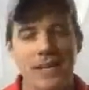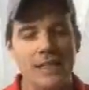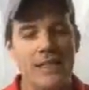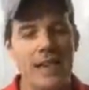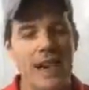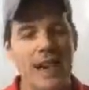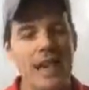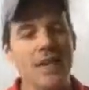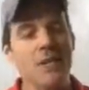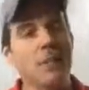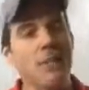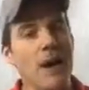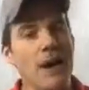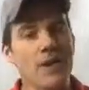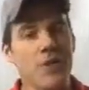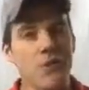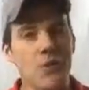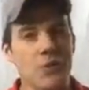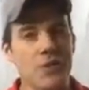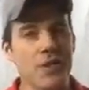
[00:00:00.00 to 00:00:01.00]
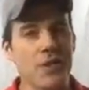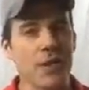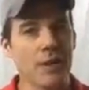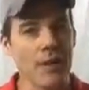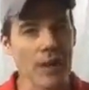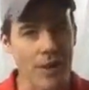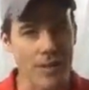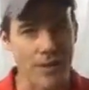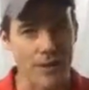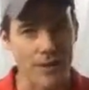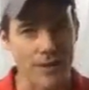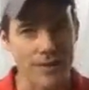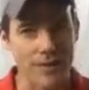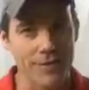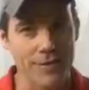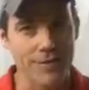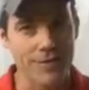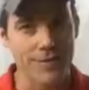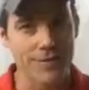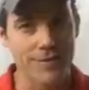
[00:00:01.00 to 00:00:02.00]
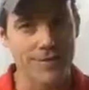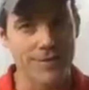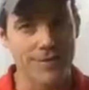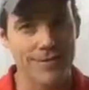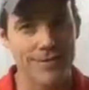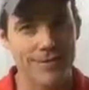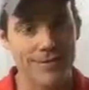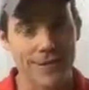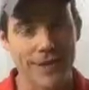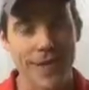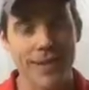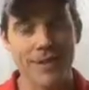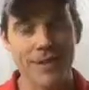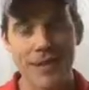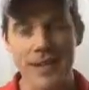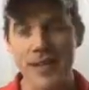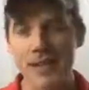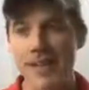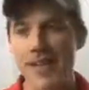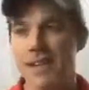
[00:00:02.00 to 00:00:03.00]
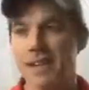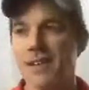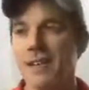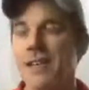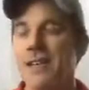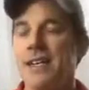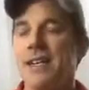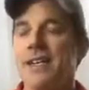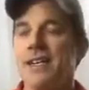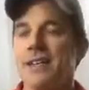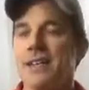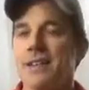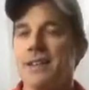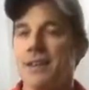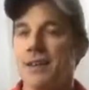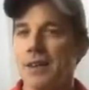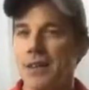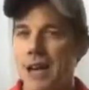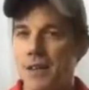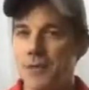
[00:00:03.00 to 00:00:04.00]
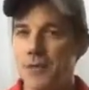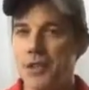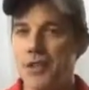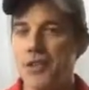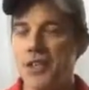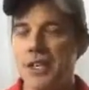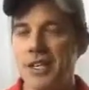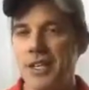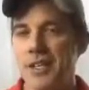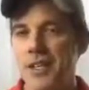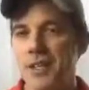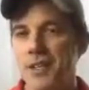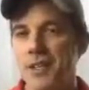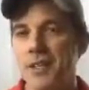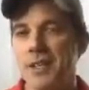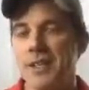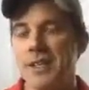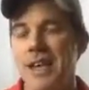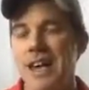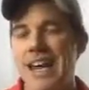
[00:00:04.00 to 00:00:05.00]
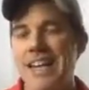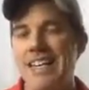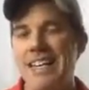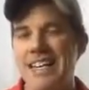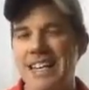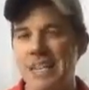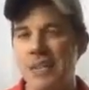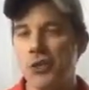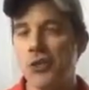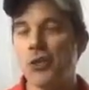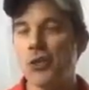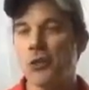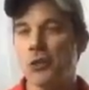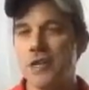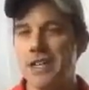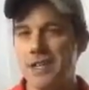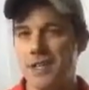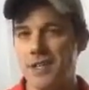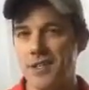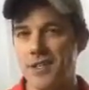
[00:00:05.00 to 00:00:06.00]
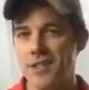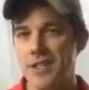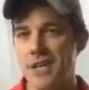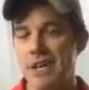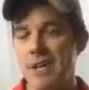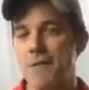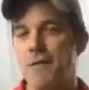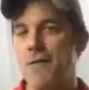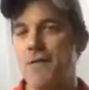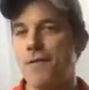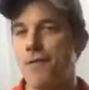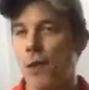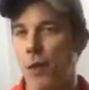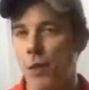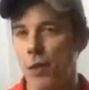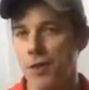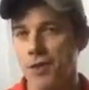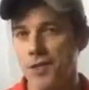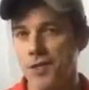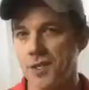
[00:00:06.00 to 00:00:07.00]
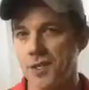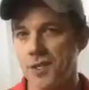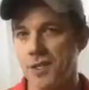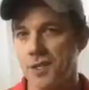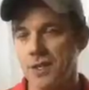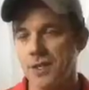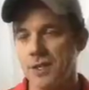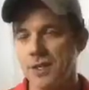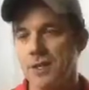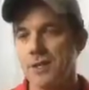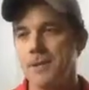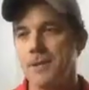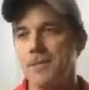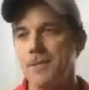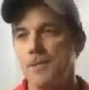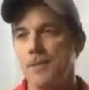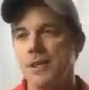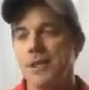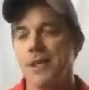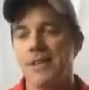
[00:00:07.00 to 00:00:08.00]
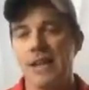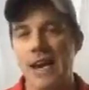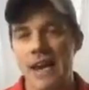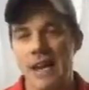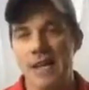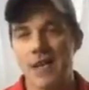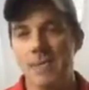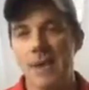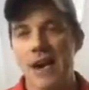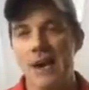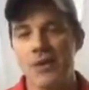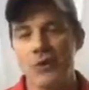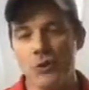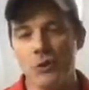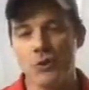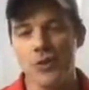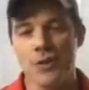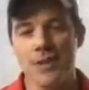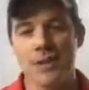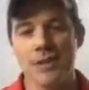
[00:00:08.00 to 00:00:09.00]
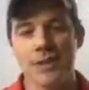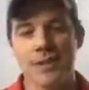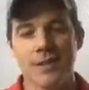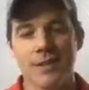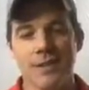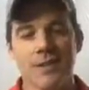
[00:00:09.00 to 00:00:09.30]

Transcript: gained by using a lever. Okay, I'll say that again. Leverage is an increase in force gained by using